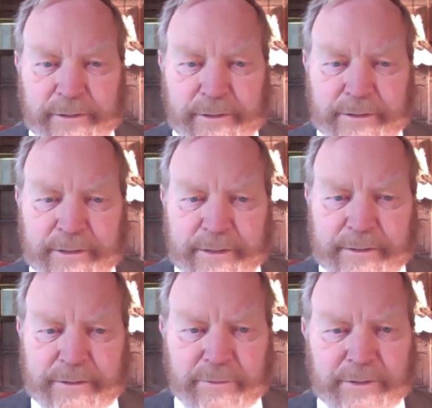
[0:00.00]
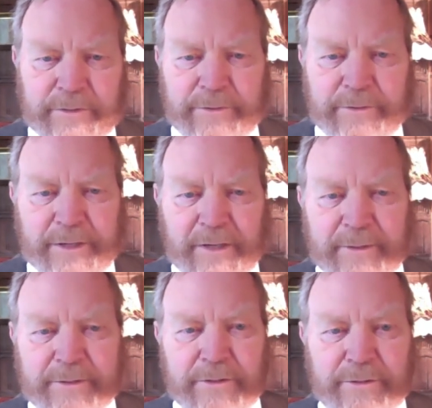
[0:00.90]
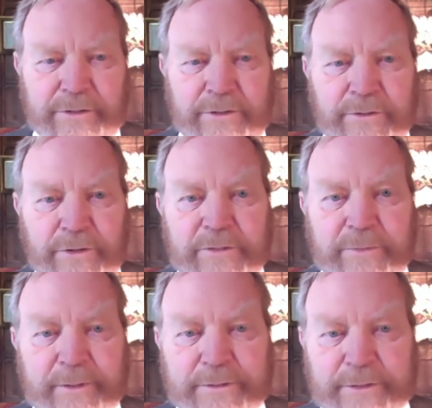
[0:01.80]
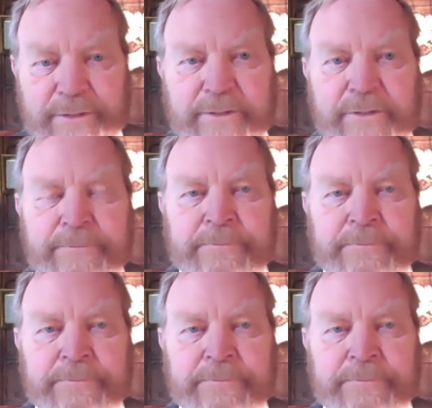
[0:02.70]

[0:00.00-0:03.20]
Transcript: And yet, the wonderful thing about the Christian gospel is this,